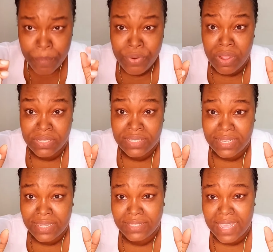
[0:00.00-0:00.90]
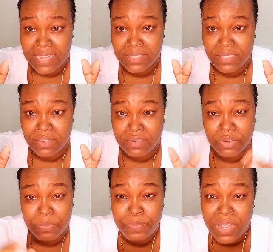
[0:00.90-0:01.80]
prostate cancer.
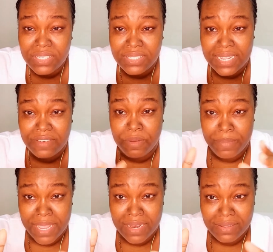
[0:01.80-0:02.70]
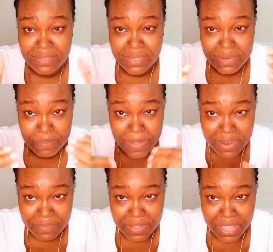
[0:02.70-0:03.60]
Now the prostate for men is in the
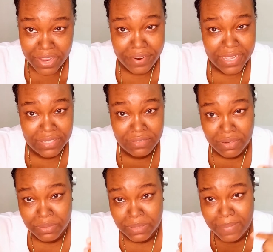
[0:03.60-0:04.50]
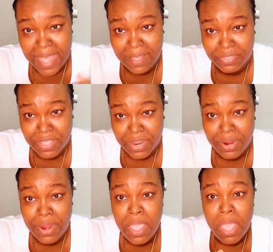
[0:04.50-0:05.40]
pelvic area, it's around the back
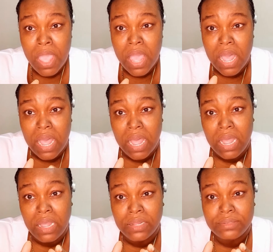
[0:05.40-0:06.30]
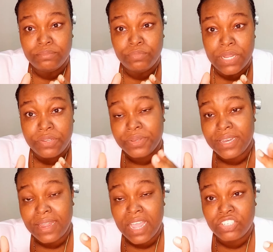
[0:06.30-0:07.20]
there, but you
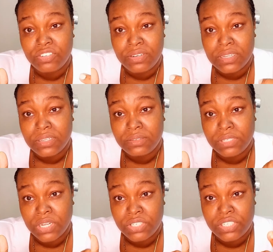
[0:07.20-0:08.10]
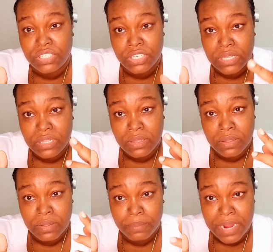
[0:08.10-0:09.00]
can actually touch the
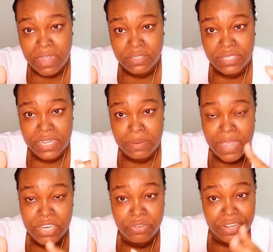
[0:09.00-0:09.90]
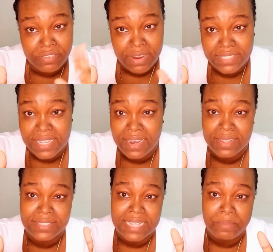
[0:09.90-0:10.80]
prostate by doing a rectal
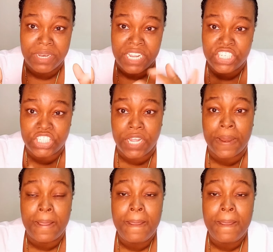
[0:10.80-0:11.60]
examination.